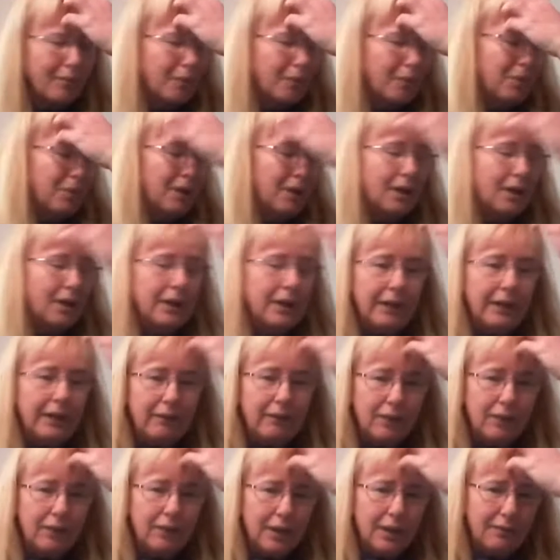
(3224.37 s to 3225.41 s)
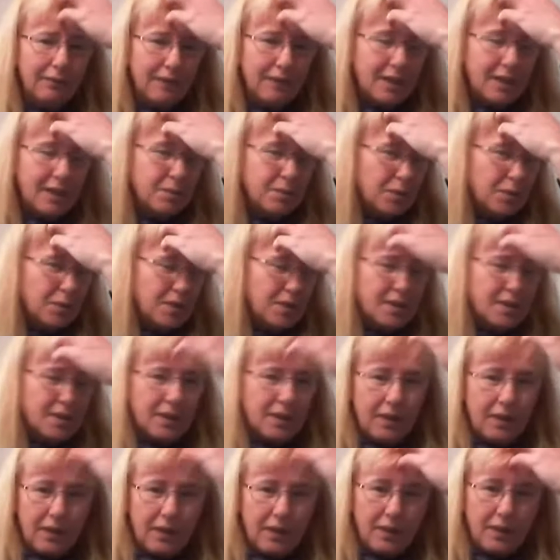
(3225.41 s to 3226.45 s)
but really Facebook's
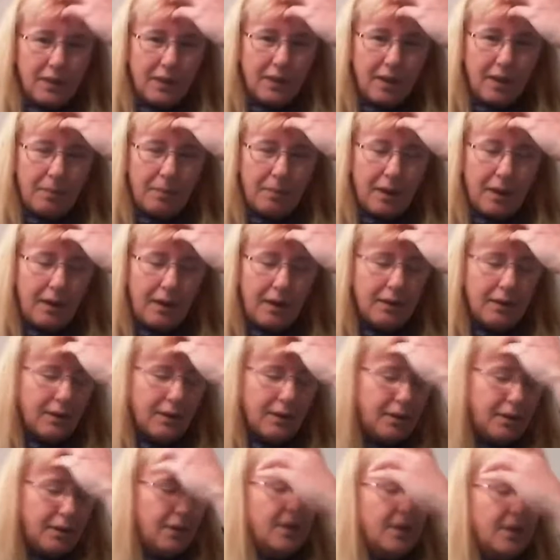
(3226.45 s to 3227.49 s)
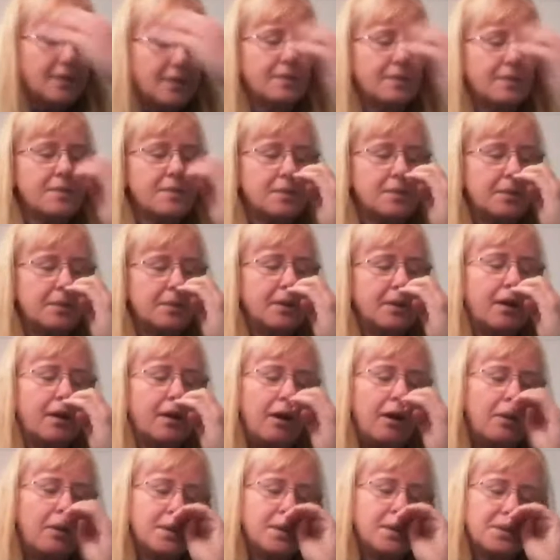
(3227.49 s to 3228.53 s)
about, there seems to be,
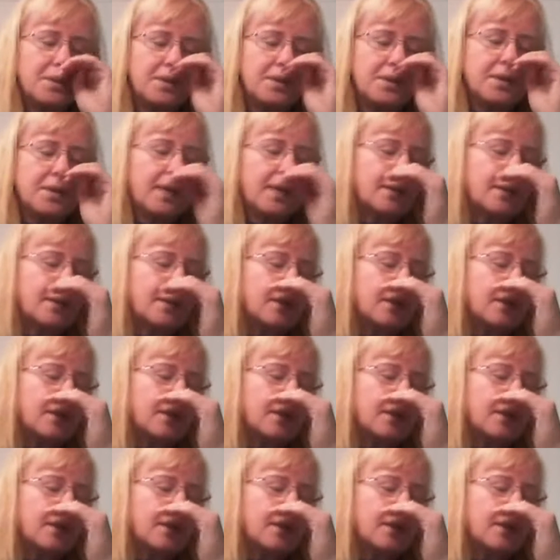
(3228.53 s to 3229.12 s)
I always say there's a